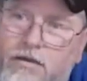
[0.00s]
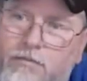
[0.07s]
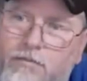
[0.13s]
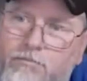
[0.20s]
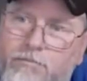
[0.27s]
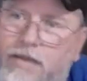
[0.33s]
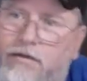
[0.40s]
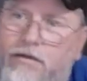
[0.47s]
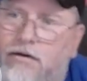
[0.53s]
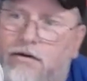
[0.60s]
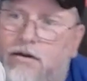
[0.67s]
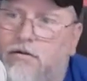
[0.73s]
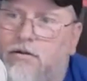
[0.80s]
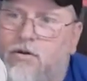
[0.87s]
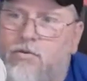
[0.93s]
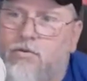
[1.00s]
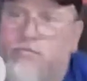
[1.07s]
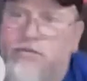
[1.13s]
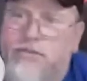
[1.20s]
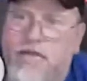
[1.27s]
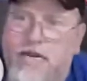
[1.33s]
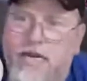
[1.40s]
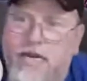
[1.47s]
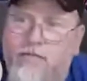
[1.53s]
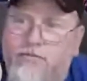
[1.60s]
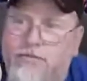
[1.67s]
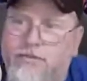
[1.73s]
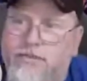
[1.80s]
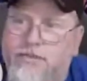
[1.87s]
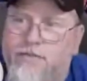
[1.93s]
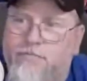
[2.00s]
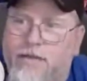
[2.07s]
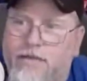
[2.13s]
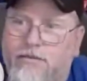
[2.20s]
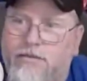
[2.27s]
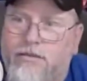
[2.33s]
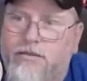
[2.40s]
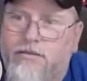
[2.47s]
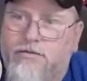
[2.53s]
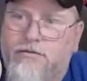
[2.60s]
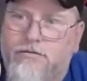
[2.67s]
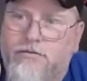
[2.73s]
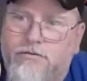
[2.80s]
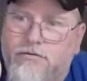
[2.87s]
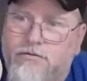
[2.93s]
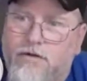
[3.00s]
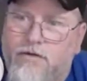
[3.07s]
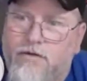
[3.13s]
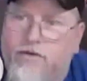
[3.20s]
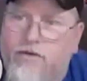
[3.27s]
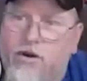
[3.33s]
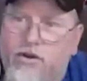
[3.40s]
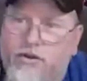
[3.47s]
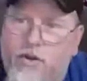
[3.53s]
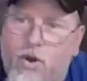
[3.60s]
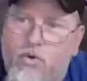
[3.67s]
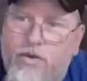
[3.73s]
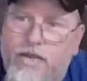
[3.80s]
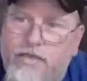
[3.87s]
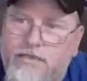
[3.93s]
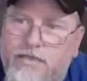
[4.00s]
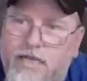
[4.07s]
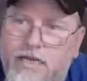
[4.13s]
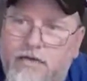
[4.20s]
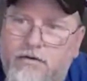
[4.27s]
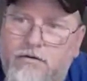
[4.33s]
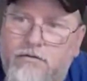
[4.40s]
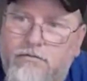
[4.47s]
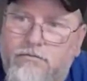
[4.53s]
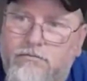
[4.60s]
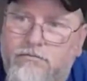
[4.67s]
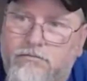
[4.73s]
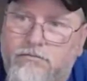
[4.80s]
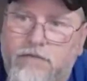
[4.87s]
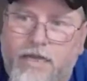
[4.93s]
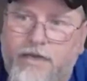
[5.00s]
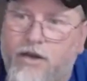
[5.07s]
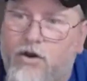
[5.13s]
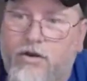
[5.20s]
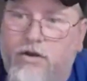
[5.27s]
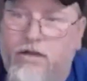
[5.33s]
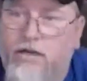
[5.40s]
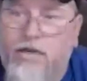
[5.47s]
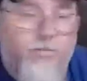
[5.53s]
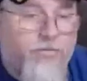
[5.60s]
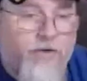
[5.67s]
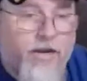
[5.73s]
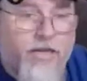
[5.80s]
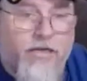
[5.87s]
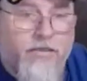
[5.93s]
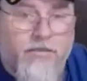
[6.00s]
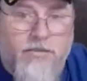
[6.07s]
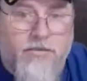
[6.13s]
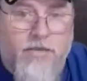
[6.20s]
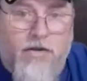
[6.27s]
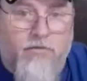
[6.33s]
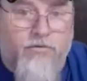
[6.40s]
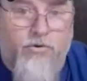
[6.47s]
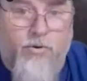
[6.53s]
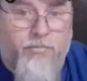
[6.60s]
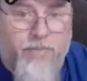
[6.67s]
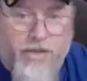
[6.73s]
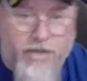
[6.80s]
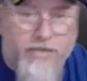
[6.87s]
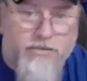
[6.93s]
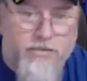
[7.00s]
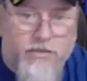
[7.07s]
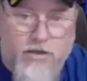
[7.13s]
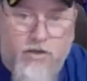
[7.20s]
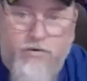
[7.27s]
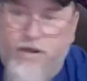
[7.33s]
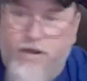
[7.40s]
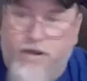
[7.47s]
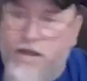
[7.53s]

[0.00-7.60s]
Baylor at Oklahoma State. I'm going to take Baylor over OK State. And y'all can keep track of this because I don't do a picks and go down